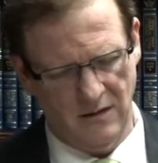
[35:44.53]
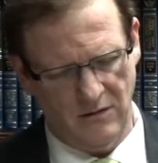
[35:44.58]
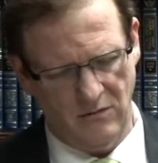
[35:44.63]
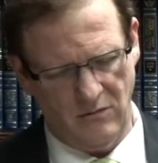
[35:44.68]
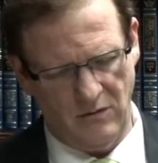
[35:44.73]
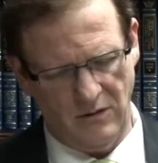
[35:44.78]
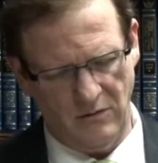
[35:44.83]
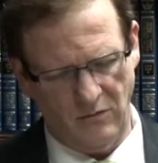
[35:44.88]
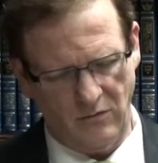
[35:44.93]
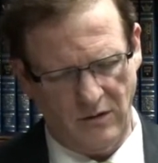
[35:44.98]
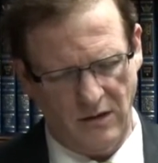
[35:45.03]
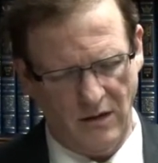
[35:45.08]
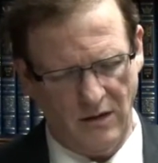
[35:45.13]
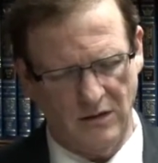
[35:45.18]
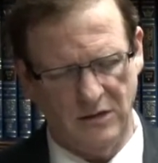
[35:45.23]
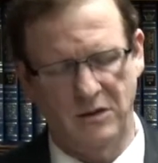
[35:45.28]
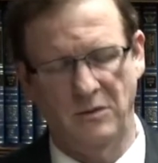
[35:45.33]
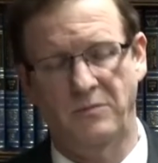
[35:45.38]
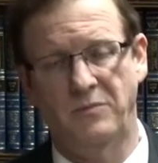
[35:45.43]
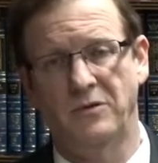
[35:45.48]
one who
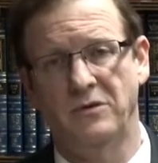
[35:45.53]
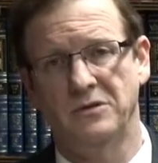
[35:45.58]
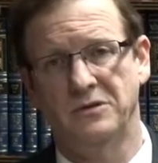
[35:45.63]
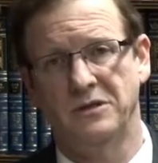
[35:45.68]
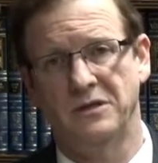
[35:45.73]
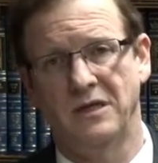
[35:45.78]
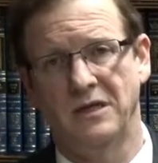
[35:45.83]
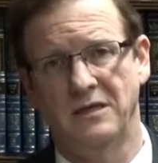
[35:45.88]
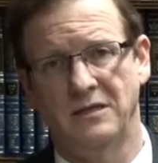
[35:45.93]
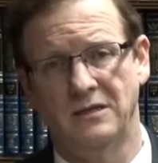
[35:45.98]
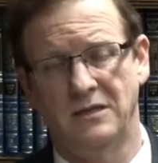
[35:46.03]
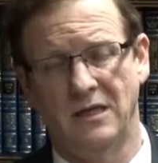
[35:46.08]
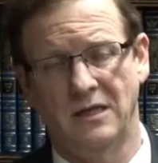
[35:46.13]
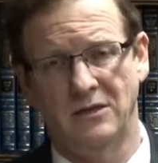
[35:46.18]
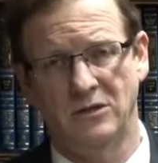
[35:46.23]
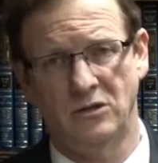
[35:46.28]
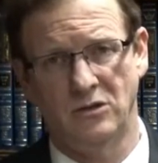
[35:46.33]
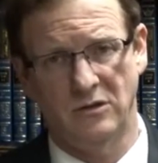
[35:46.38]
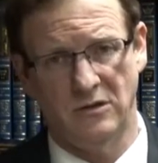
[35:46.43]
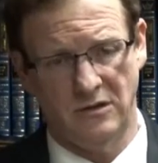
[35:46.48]
kills a person
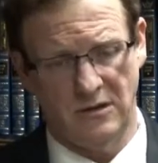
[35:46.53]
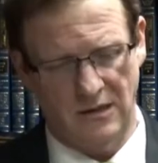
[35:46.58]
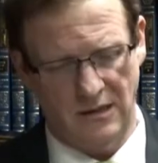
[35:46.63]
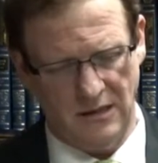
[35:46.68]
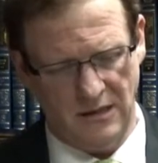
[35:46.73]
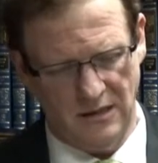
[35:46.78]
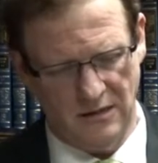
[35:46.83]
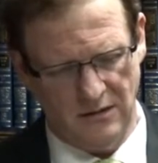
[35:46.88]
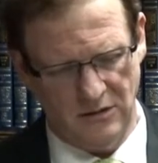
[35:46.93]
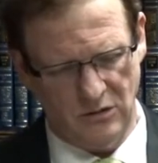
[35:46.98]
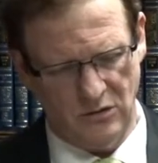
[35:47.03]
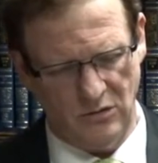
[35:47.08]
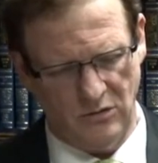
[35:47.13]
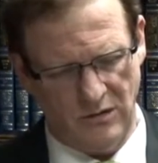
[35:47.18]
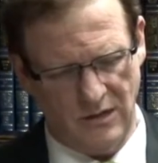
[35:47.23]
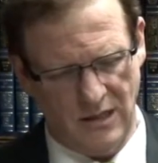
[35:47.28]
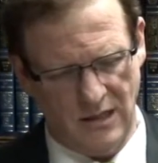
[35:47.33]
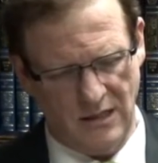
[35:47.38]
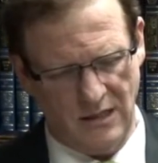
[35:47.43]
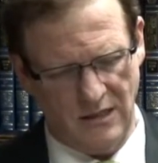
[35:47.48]
unintentionally,
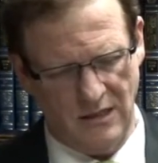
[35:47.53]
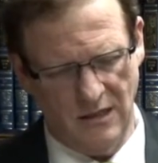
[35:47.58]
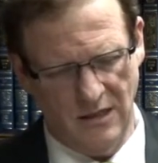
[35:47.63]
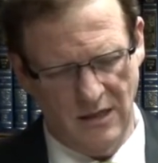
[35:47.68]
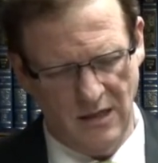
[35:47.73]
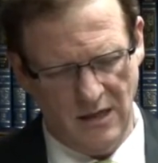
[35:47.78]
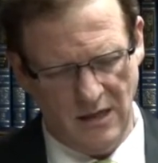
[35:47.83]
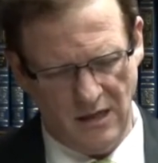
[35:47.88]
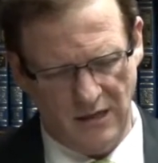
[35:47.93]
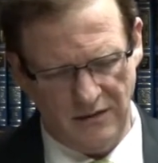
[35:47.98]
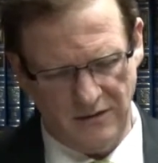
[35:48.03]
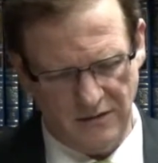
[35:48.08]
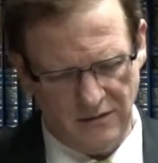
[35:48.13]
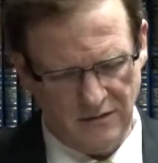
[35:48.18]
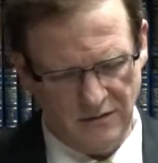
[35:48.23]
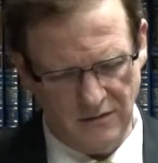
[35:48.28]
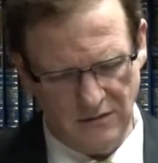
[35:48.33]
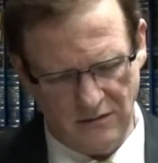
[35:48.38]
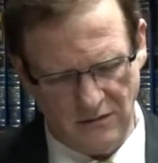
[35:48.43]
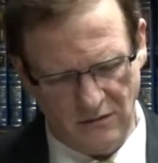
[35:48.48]
Shogeg, under
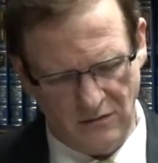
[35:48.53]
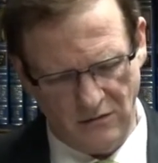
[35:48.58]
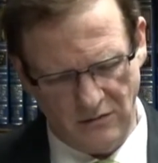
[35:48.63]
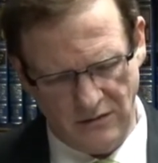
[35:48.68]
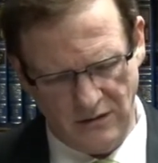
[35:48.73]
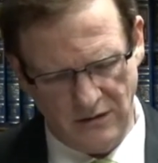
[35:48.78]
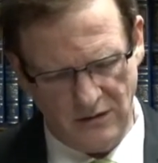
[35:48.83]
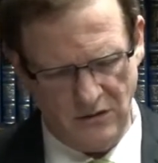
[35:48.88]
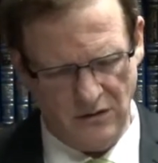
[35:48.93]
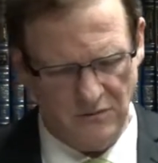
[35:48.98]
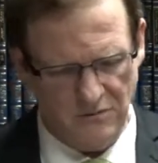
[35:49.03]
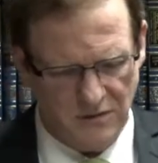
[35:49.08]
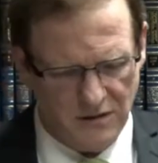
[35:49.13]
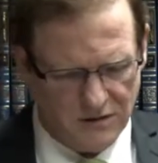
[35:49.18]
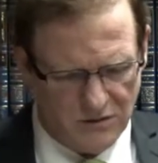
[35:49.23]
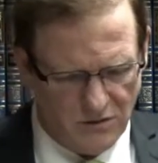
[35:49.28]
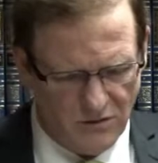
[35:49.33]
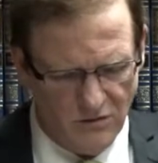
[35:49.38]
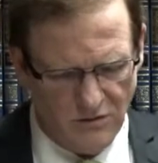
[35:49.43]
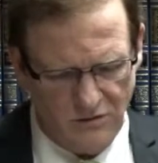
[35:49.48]
certain conditions,
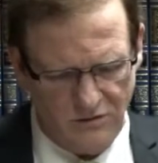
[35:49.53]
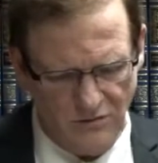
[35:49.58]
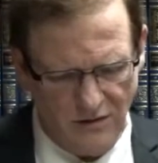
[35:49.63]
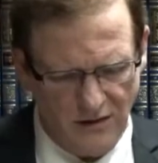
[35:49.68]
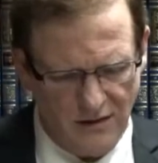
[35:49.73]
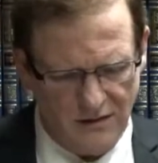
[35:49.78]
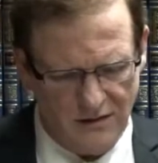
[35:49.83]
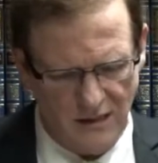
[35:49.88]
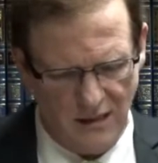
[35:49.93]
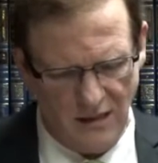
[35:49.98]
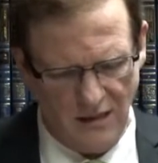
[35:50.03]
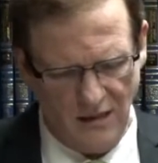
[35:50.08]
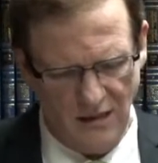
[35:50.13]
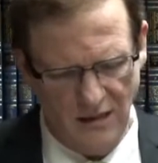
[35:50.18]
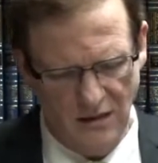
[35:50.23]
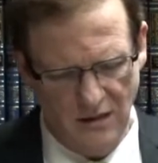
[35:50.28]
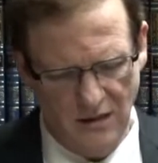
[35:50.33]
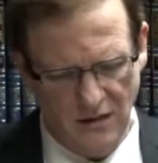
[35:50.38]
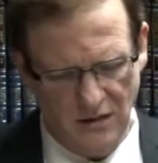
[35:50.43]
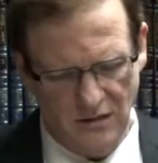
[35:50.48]
must go to exile
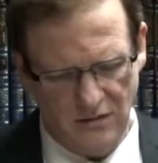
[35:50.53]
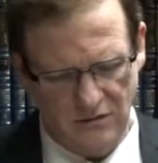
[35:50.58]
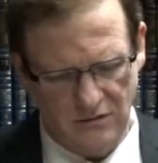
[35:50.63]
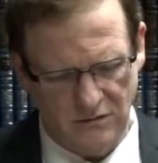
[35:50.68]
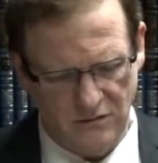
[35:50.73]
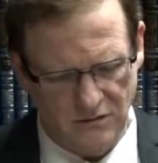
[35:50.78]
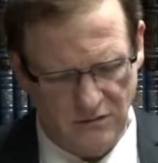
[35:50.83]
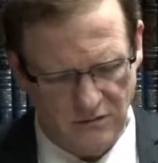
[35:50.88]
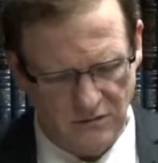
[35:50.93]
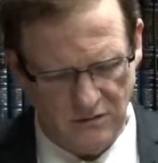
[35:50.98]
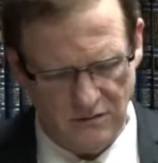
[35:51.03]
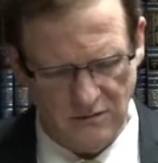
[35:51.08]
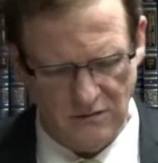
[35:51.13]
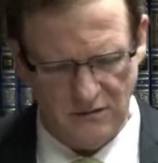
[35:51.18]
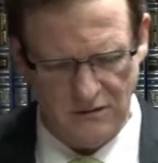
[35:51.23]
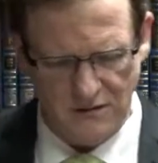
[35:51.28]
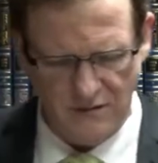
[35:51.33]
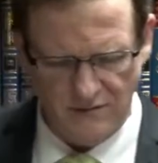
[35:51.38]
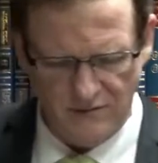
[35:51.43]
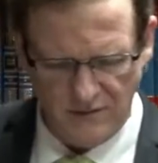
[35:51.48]
to
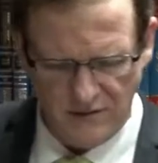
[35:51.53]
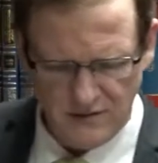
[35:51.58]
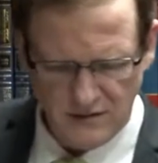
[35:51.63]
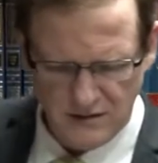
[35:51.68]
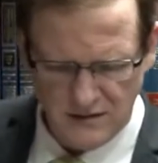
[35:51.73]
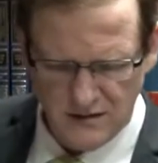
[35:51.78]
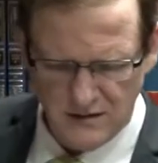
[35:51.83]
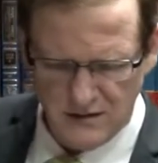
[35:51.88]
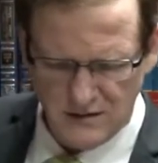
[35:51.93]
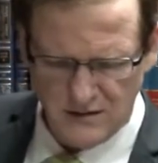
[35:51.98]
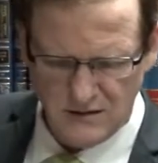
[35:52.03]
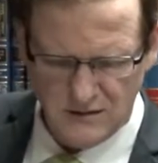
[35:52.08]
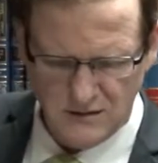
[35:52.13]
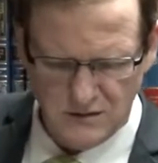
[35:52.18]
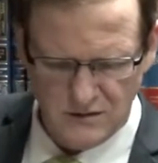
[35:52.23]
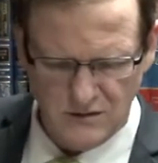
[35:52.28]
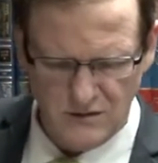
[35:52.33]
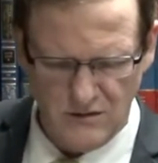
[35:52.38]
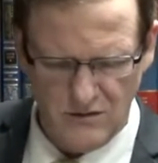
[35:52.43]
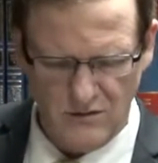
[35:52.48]
several
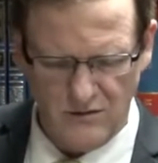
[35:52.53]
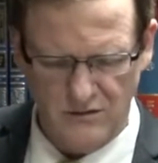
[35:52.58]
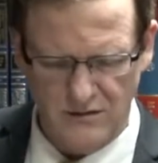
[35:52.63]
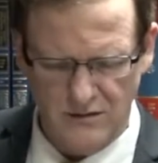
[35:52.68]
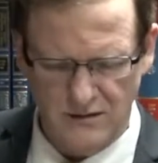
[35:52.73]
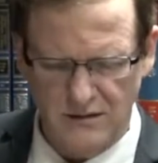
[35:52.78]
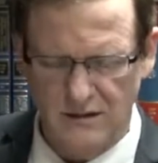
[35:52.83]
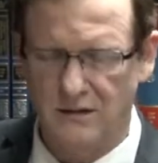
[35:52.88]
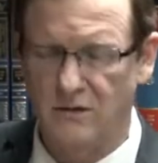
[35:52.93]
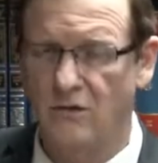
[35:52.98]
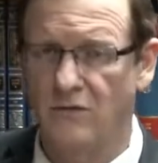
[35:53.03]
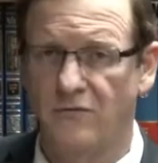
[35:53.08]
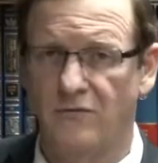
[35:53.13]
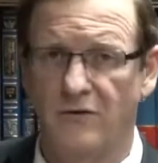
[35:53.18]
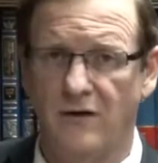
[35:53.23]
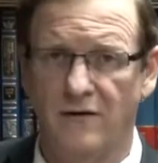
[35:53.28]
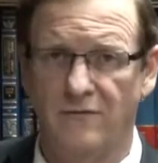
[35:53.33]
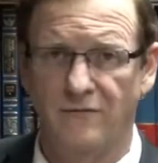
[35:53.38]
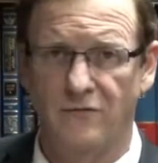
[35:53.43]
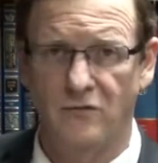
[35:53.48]
cities, known the city of
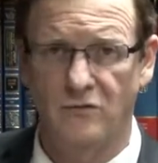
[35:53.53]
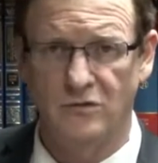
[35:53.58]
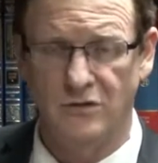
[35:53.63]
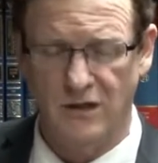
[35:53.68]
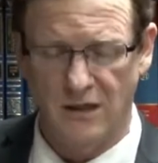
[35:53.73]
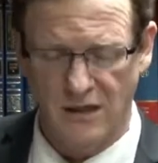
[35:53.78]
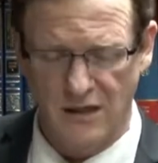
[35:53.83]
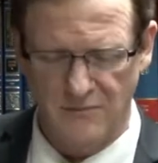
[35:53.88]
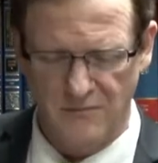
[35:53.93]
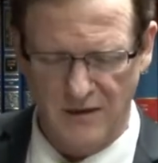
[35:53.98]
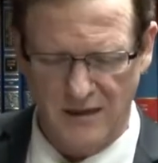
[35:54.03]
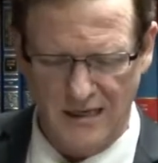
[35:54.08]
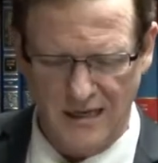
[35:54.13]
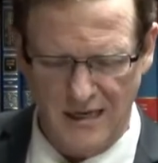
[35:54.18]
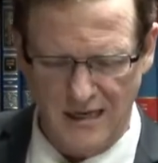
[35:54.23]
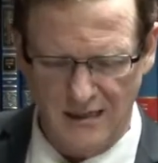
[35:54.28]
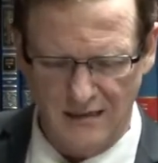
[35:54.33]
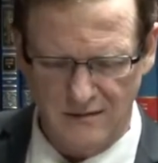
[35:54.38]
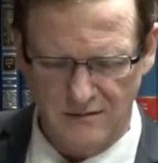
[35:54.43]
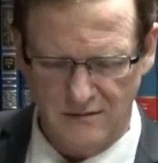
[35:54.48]
refuge, Arei
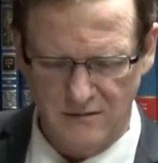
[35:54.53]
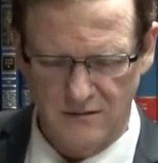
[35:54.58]
Miklat.